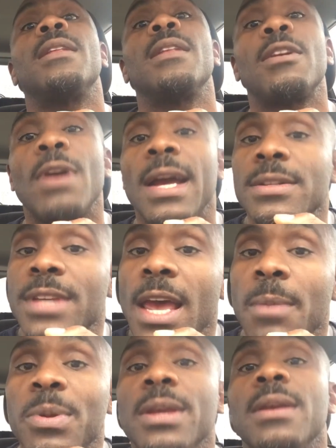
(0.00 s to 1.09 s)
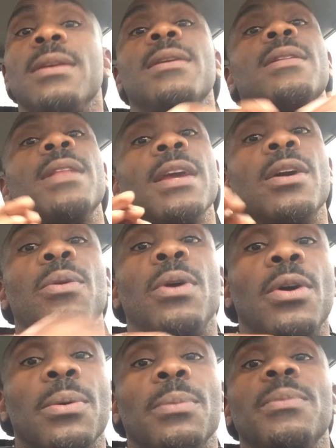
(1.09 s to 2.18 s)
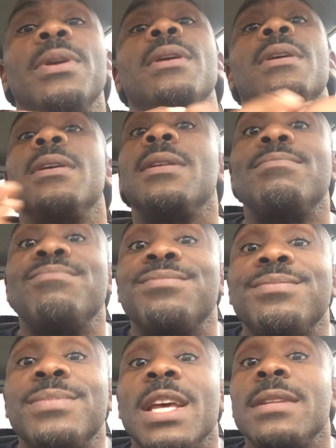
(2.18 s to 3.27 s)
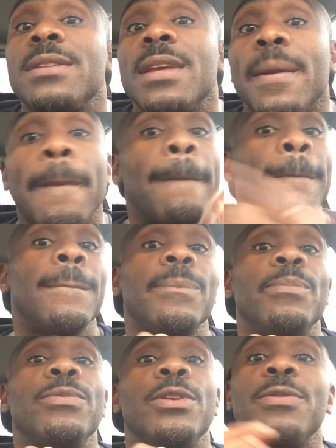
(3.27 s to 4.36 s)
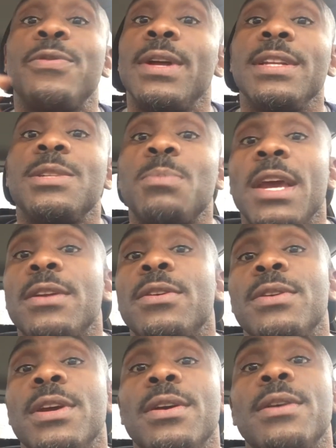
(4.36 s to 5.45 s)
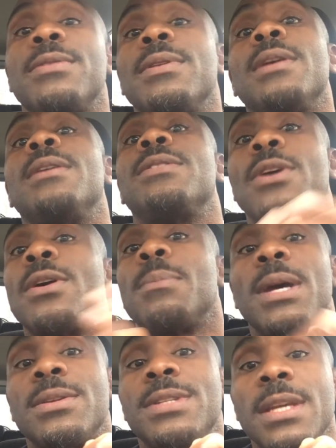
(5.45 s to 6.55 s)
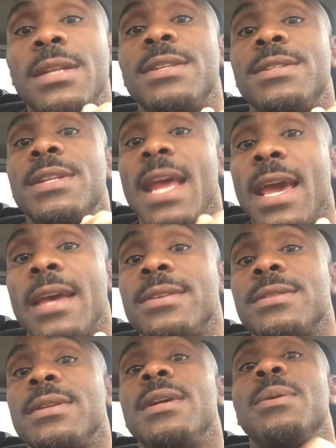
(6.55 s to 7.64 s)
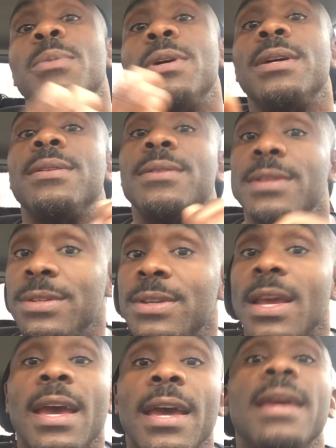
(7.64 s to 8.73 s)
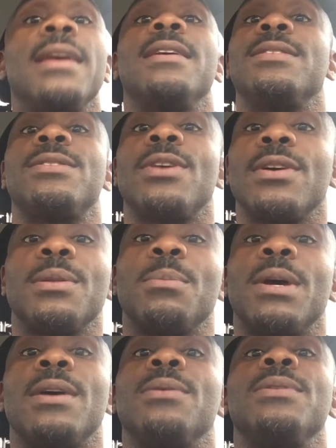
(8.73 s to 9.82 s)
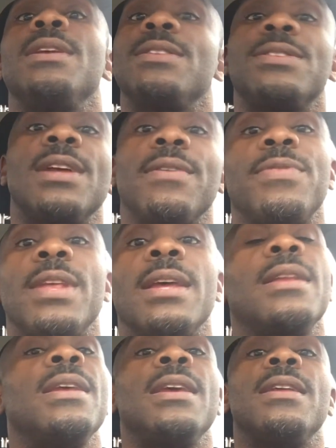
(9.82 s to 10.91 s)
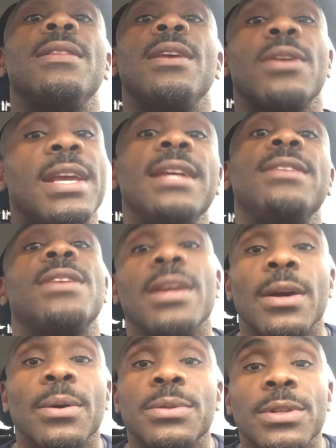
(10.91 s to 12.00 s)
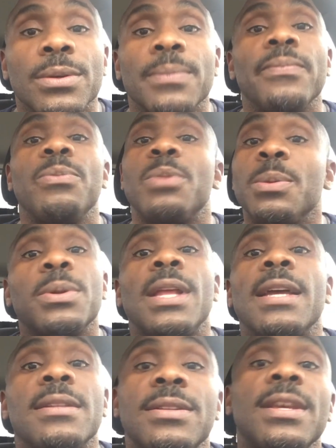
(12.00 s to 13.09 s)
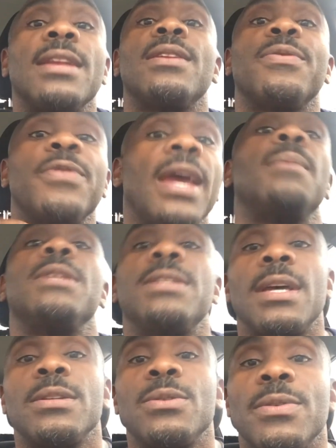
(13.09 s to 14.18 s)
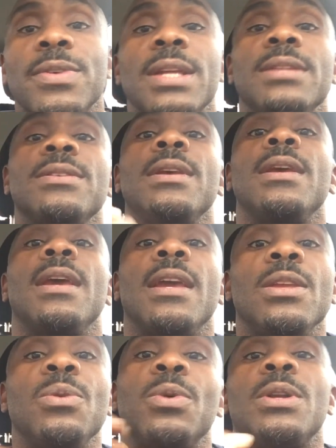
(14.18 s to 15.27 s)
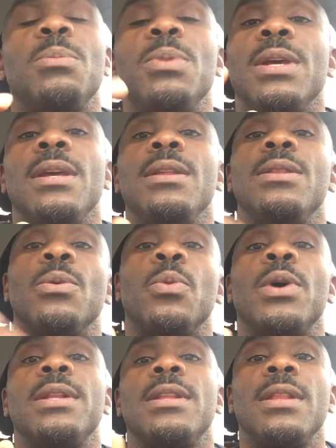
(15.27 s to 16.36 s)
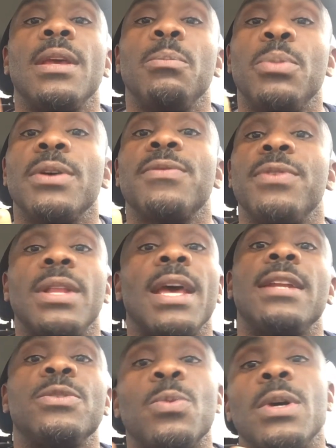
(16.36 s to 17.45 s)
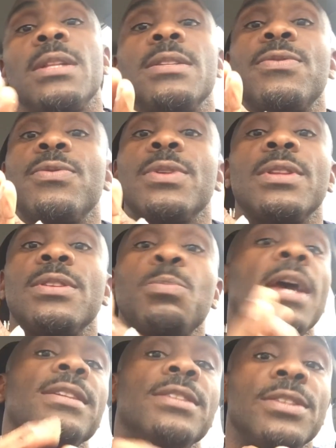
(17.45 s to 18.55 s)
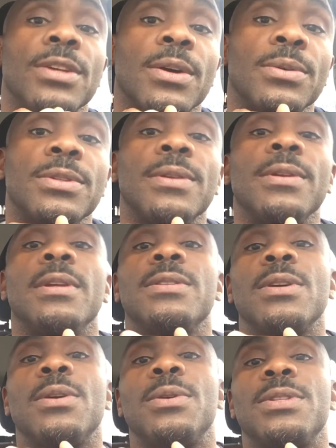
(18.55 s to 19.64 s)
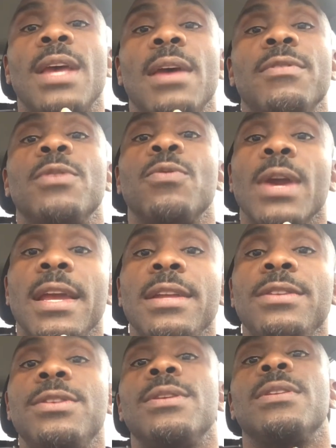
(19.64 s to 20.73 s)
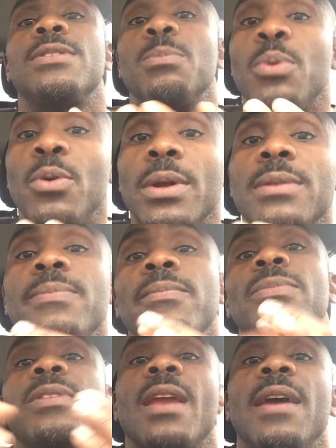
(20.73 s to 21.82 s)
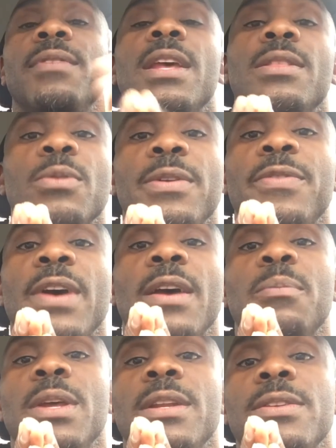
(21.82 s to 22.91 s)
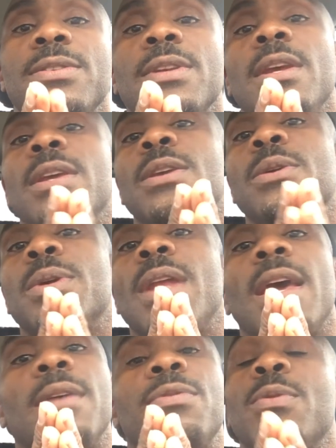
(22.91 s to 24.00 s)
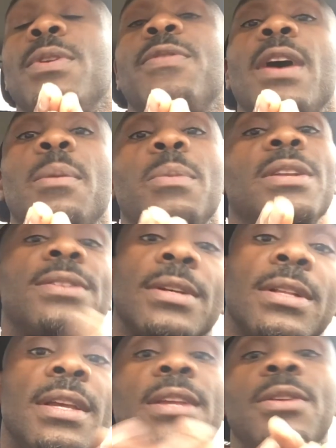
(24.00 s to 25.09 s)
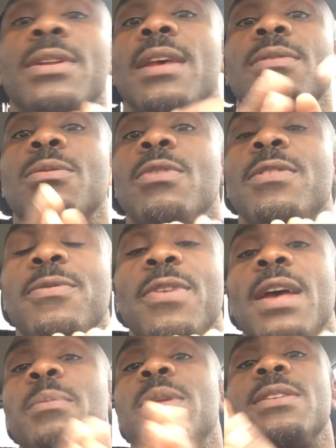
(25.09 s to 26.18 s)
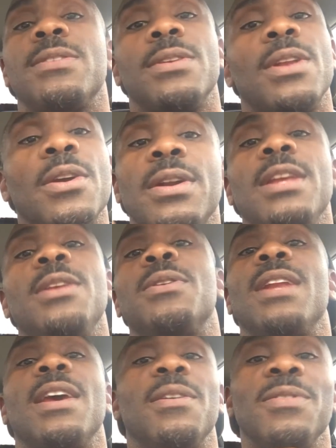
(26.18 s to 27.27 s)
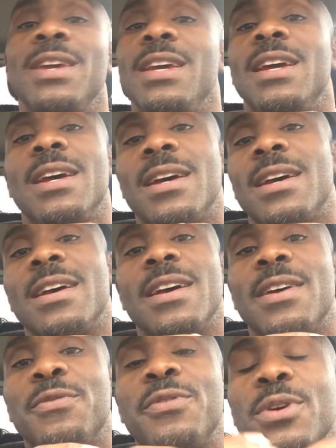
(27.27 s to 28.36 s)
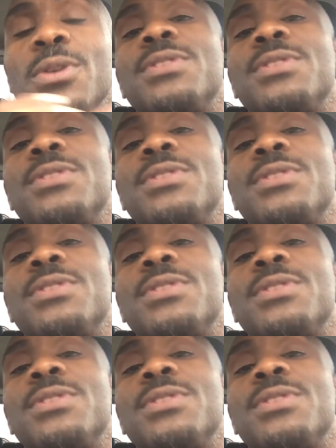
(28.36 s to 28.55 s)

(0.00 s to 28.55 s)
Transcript: Crowd's happy. They go home. That's it. You're funniest man on the earth talking about titties and ass. But this guy is talking about stuff that their kids can go to. People like to take their families out to events, and you want to be the one that they book for that as well as for the spicy shows. So it's having a range. It's important. Having that 3 to 5 minutes. You can have 3 to 5 minutes of clean. You can have 3 to 5 minutes of dirty. You can have a full